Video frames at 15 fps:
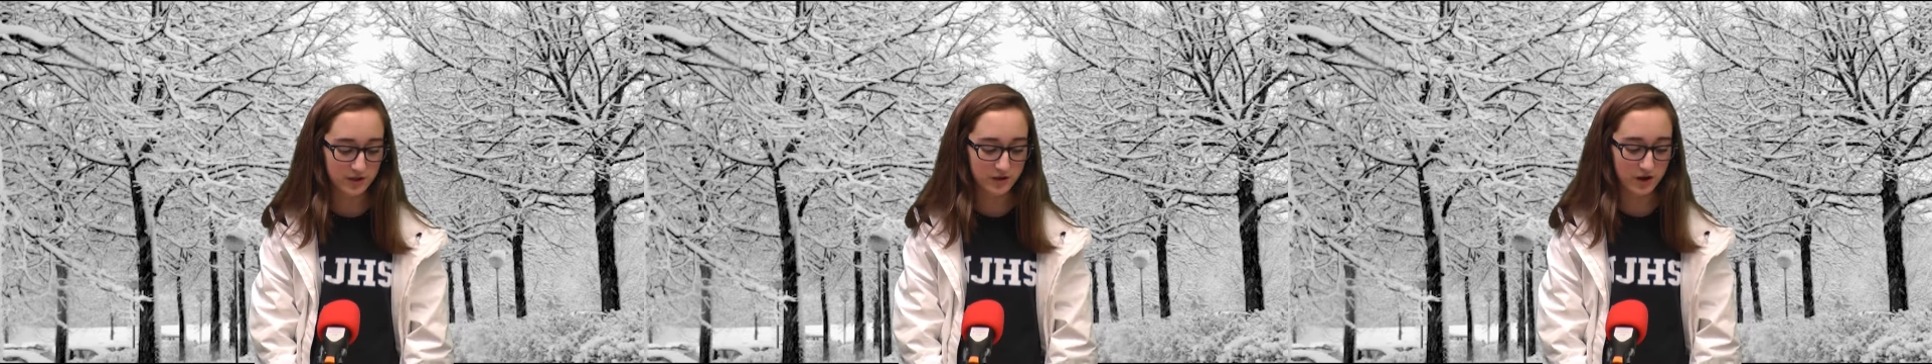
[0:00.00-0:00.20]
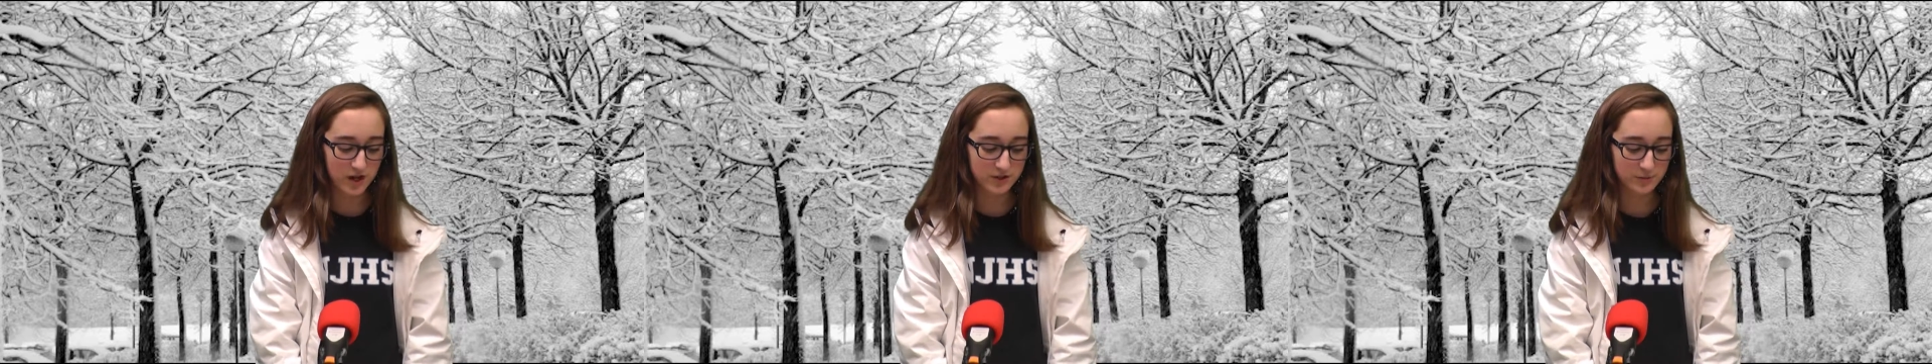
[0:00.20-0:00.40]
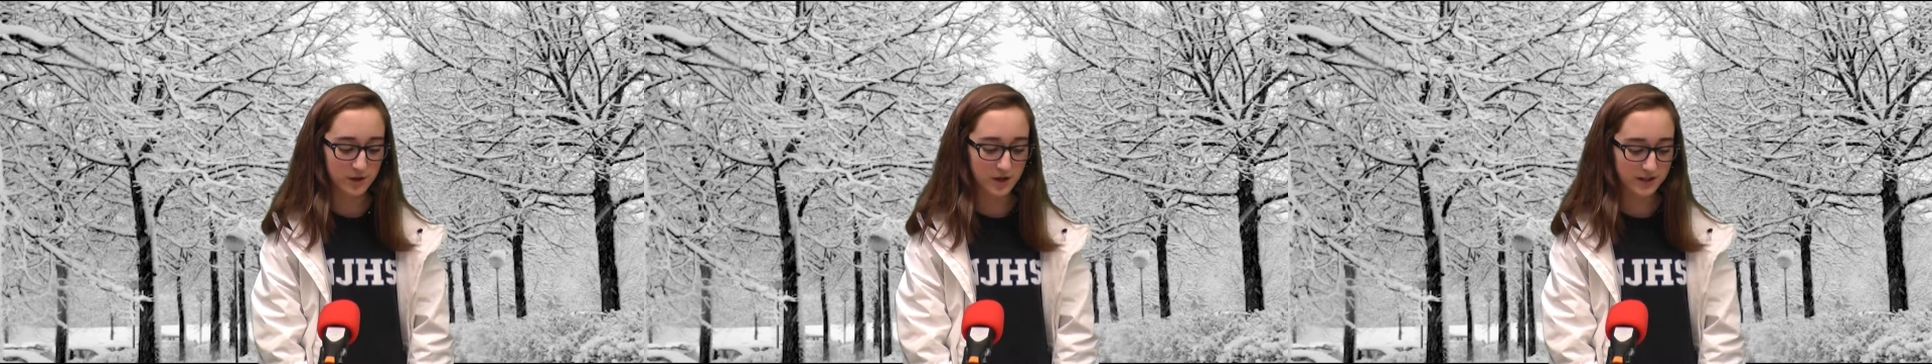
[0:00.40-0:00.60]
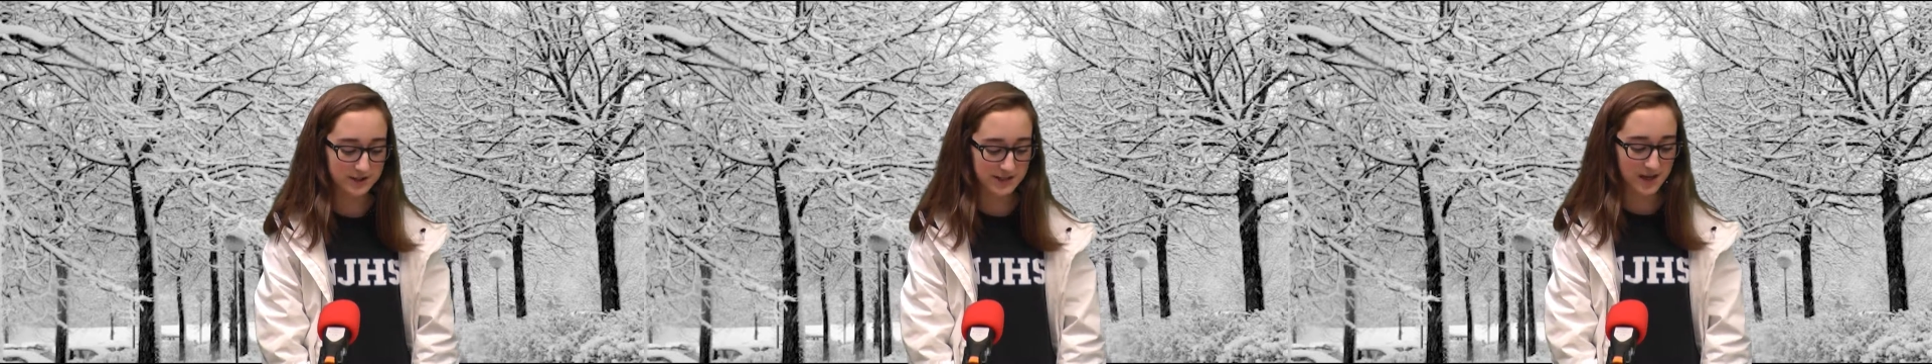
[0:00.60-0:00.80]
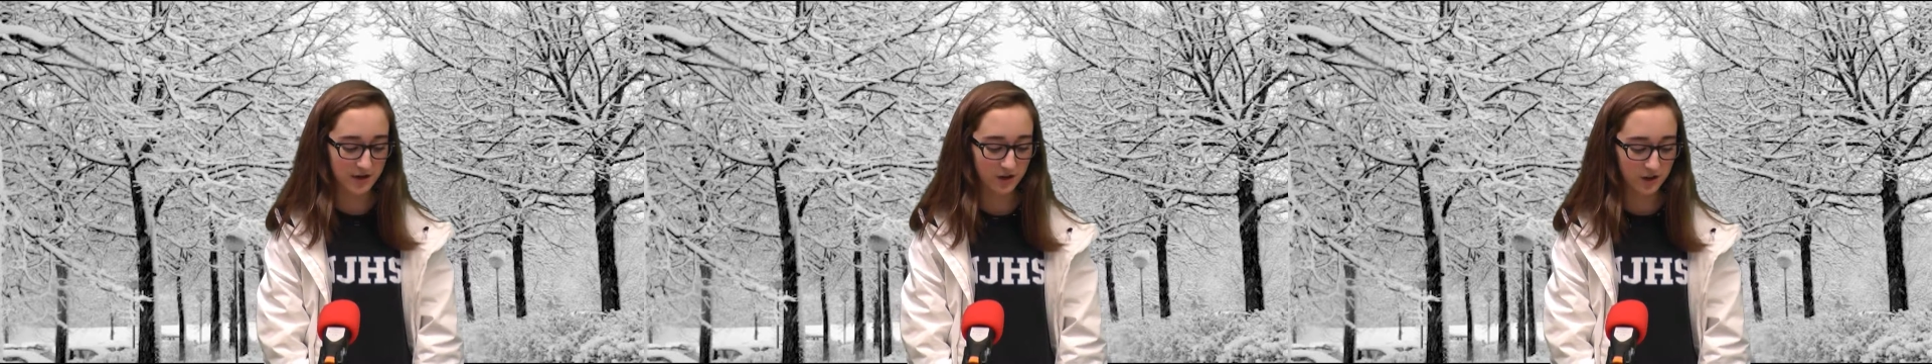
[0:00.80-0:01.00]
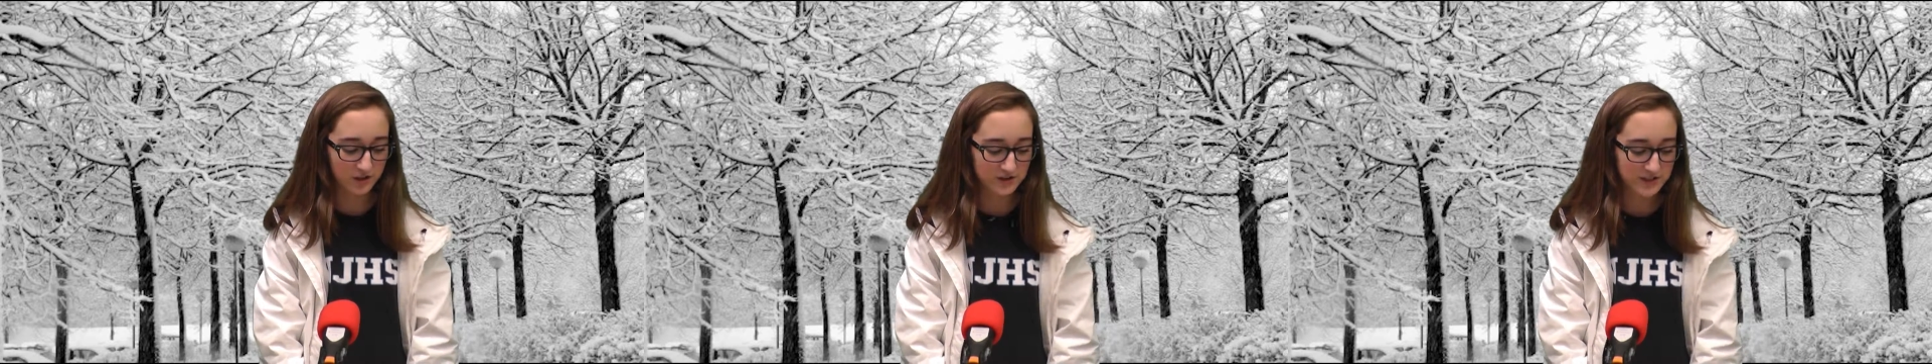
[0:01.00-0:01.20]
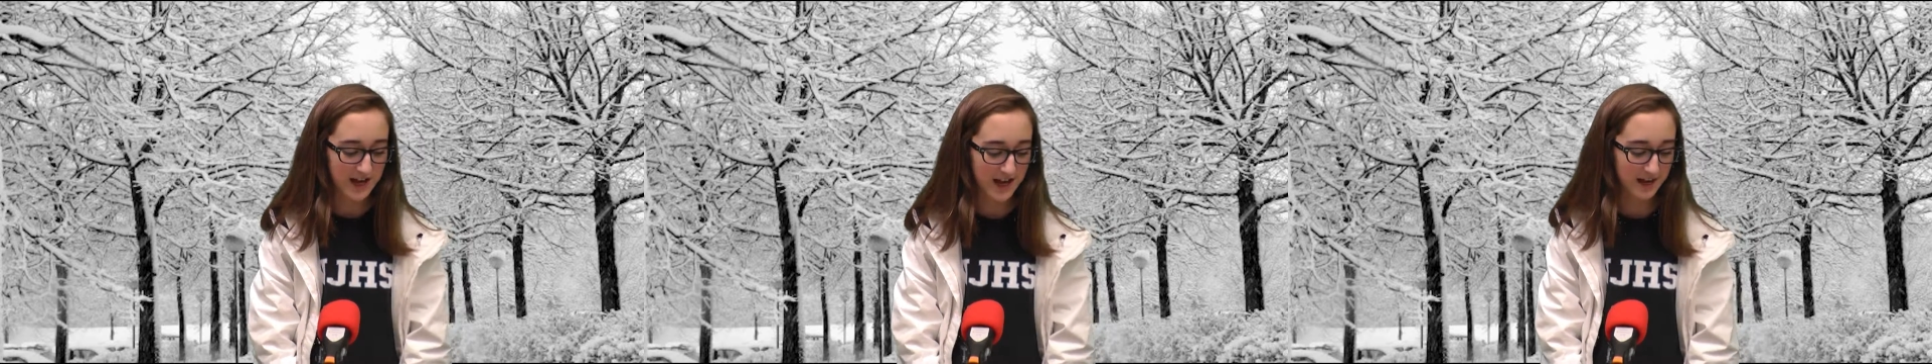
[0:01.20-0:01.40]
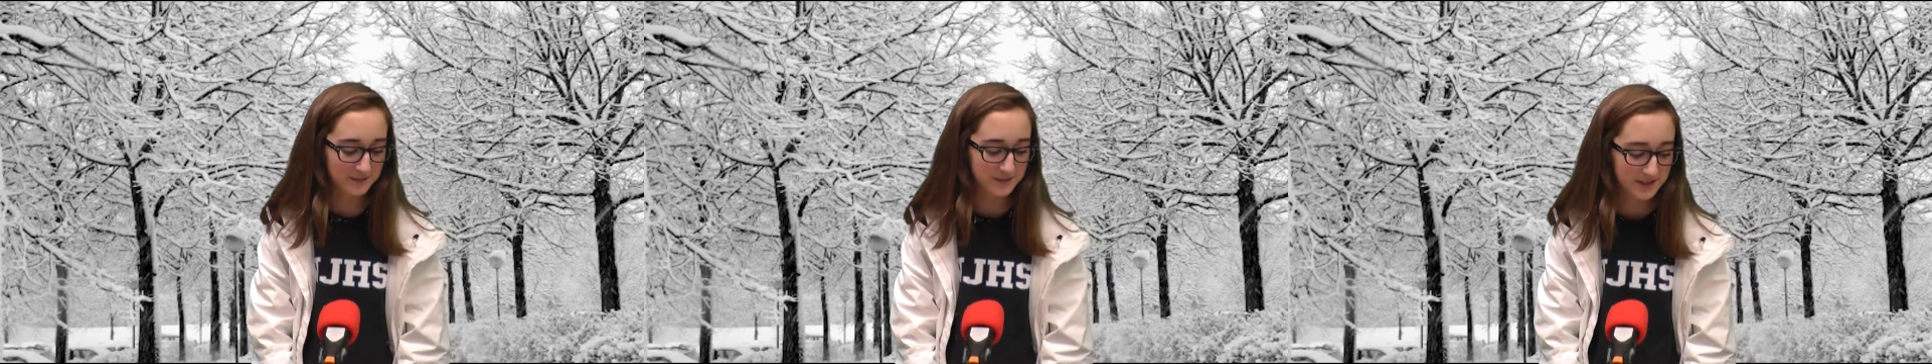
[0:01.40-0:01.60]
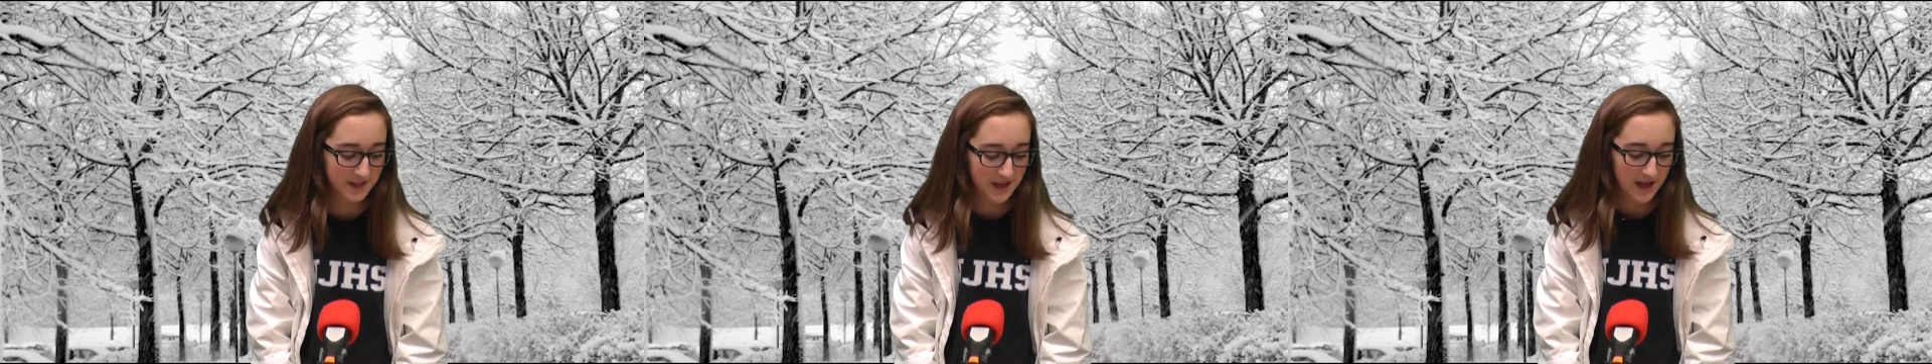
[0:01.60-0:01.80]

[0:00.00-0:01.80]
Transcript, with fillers: crosswalks at all times.